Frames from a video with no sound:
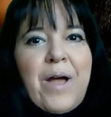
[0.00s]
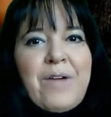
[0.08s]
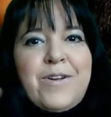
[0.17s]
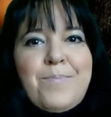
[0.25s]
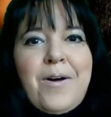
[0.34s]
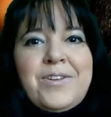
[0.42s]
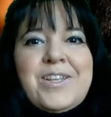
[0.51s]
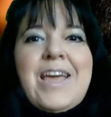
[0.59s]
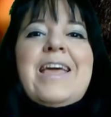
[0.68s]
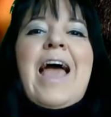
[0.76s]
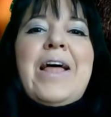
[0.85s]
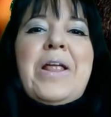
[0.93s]

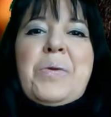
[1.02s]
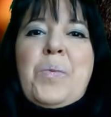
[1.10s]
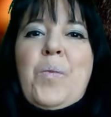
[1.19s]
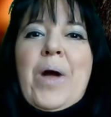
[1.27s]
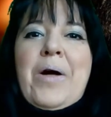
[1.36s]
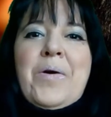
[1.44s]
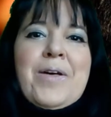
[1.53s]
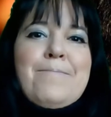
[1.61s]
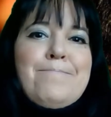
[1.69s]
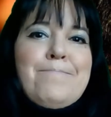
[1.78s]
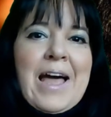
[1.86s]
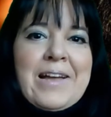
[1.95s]
everybody and
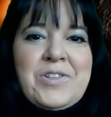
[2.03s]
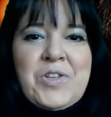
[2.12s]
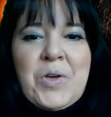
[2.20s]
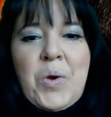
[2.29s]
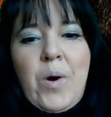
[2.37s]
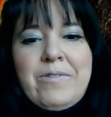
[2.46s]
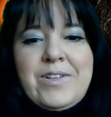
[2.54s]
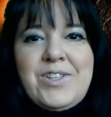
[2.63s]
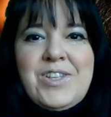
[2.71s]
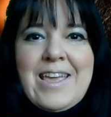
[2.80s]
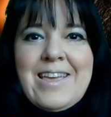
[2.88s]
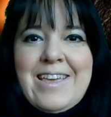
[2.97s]
welcome back to
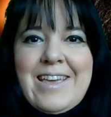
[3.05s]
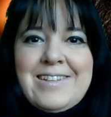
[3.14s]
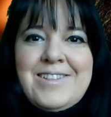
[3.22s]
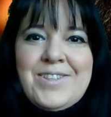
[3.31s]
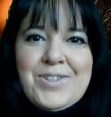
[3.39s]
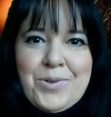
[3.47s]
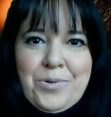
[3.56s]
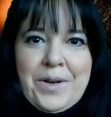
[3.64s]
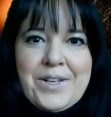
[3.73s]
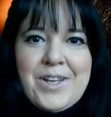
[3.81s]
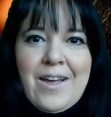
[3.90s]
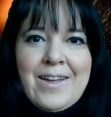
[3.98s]
Quarantine Kids
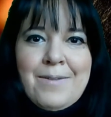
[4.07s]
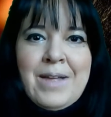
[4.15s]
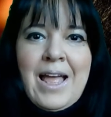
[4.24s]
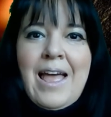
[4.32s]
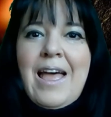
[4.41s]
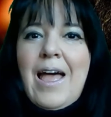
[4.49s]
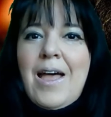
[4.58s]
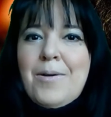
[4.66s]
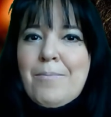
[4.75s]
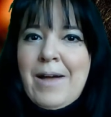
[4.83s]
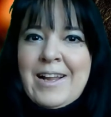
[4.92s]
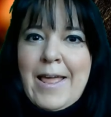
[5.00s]
Storytime.
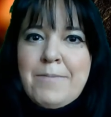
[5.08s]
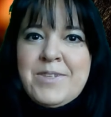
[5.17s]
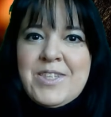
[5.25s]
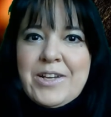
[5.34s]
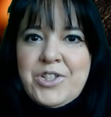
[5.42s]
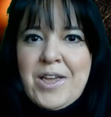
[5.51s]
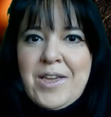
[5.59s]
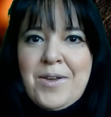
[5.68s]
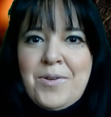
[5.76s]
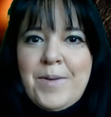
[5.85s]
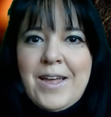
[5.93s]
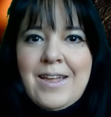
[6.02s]
My name's Sascha
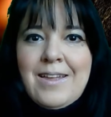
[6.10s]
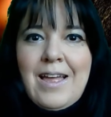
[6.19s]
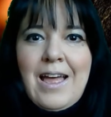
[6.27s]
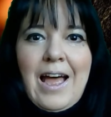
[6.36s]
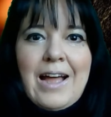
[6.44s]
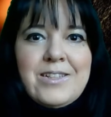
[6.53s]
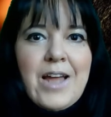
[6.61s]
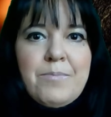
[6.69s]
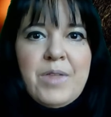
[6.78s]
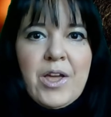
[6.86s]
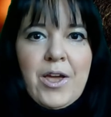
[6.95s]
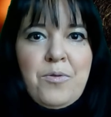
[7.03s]
Cooper and I'm
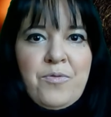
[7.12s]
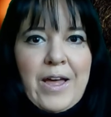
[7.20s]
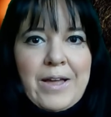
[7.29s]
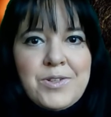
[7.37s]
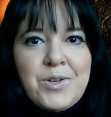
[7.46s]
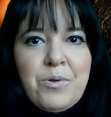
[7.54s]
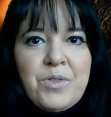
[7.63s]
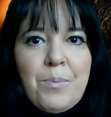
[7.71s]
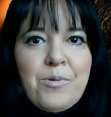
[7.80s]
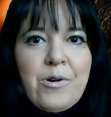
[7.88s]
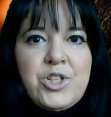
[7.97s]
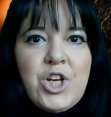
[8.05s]
the co-founder of the
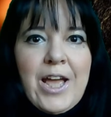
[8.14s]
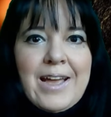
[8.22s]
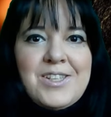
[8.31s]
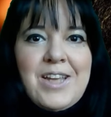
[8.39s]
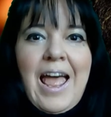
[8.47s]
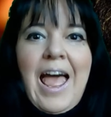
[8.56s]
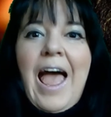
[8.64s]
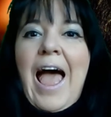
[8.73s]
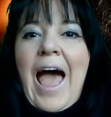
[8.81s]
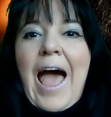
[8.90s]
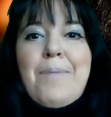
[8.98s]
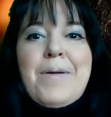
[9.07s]
project.
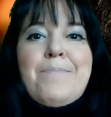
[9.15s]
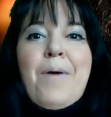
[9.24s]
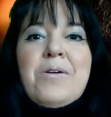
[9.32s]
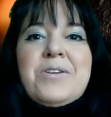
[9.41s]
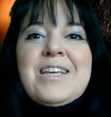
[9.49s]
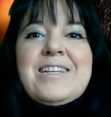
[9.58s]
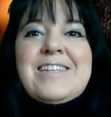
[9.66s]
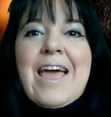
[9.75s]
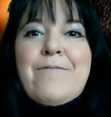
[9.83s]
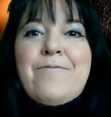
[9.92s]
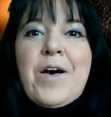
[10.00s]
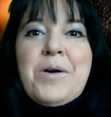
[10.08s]
Happy Boxing
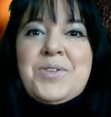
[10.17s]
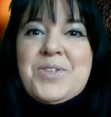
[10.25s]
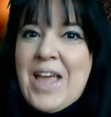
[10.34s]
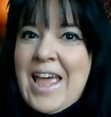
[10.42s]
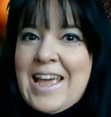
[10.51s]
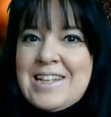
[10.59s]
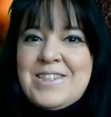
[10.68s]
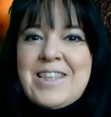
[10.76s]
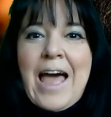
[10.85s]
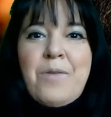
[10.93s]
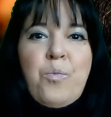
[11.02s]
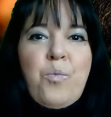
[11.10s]
Day folks! It's
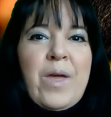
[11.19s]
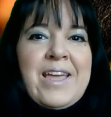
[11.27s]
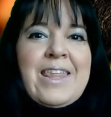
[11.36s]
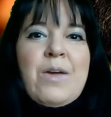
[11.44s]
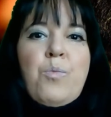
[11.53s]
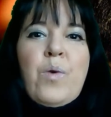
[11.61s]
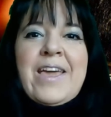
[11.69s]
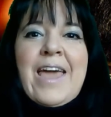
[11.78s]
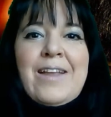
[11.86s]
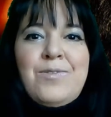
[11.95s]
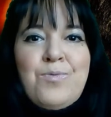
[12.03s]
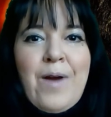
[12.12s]
that weekly
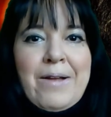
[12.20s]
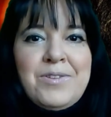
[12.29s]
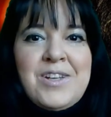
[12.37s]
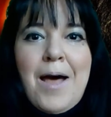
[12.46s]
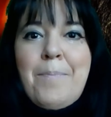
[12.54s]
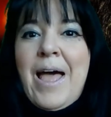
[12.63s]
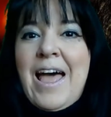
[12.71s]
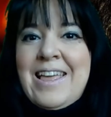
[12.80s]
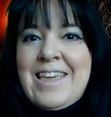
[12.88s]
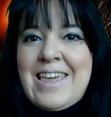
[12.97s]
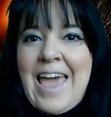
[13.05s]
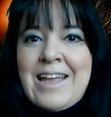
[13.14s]
weekend roundup
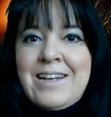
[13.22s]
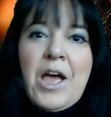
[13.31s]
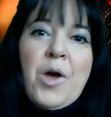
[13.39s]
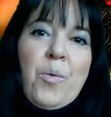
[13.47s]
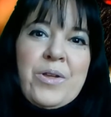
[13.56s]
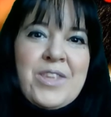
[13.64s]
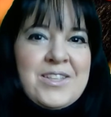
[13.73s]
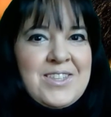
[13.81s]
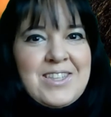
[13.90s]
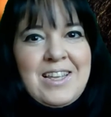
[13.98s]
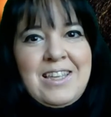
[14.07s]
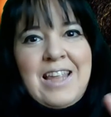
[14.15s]
again with a
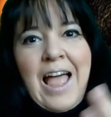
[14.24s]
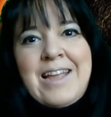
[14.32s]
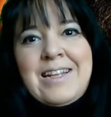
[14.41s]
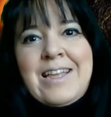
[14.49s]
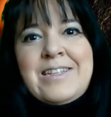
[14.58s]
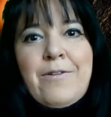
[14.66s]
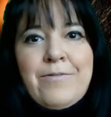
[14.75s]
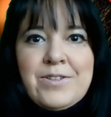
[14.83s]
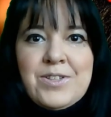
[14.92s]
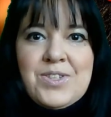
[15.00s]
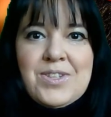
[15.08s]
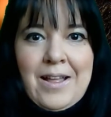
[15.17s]
slightly
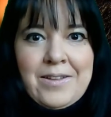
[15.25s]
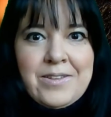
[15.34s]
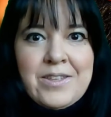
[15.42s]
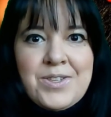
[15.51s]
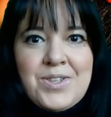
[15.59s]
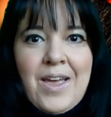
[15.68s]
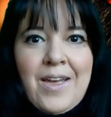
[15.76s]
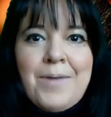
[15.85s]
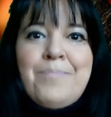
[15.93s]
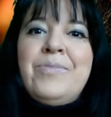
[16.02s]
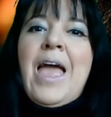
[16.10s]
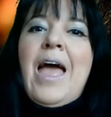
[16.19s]
different slant this
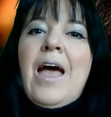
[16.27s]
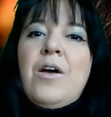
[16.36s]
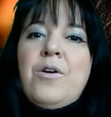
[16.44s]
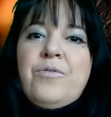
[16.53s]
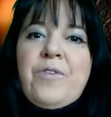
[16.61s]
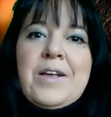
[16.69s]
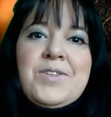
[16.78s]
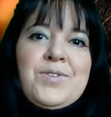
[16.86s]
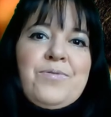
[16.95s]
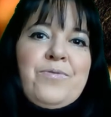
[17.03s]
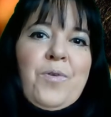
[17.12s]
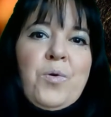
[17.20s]
time. First
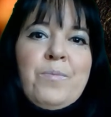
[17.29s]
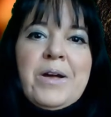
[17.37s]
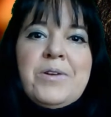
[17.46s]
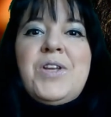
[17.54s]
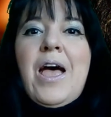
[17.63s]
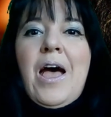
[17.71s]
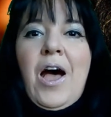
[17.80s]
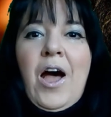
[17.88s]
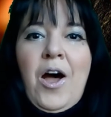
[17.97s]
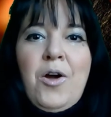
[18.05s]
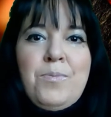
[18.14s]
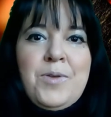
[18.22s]
and foremost,
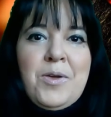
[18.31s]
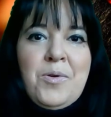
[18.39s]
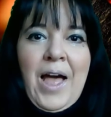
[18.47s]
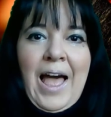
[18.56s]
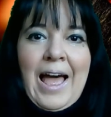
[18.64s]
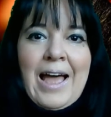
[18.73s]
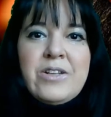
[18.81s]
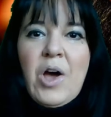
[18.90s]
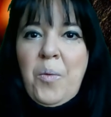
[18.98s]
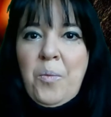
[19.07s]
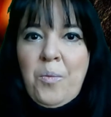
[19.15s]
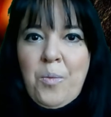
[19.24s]
hope you had
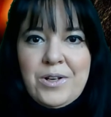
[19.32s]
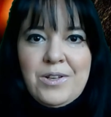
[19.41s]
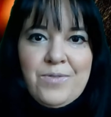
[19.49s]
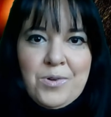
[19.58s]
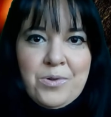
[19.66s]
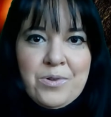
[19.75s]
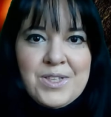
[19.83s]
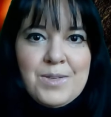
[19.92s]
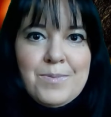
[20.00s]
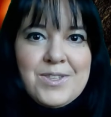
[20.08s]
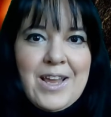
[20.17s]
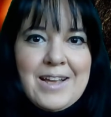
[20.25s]
a wonderful
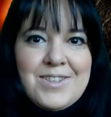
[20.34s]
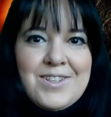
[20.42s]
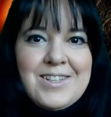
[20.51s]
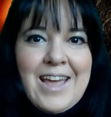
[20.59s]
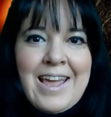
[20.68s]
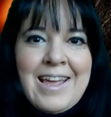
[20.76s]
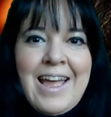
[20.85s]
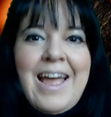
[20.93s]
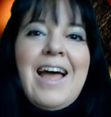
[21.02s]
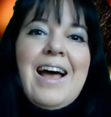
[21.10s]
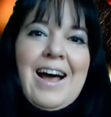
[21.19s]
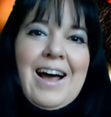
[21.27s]
Christmas yesterday.
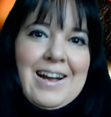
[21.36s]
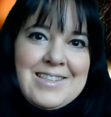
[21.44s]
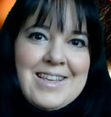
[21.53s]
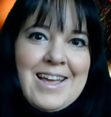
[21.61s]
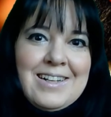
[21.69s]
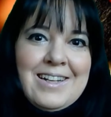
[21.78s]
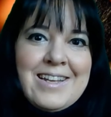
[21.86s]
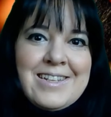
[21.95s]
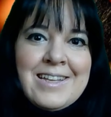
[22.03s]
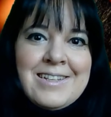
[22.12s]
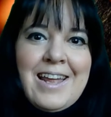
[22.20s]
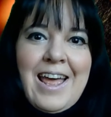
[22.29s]
I certainly
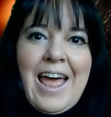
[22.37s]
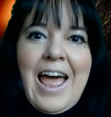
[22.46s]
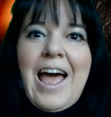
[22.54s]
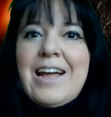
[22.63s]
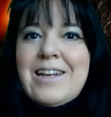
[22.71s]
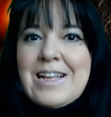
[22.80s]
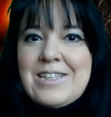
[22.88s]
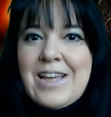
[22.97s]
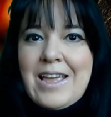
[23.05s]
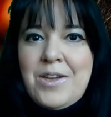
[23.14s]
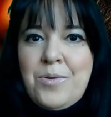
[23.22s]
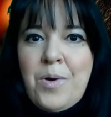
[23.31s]
did. And I
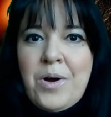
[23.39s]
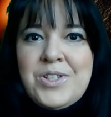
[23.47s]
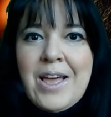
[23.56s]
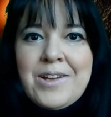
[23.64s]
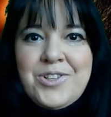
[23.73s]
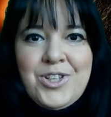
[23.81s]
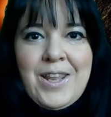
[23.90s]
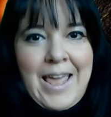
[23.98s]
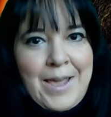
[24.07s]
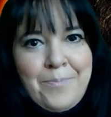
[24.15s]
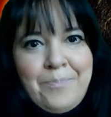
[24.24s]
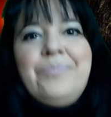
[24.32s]
tell you what
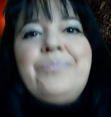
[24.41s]
actually,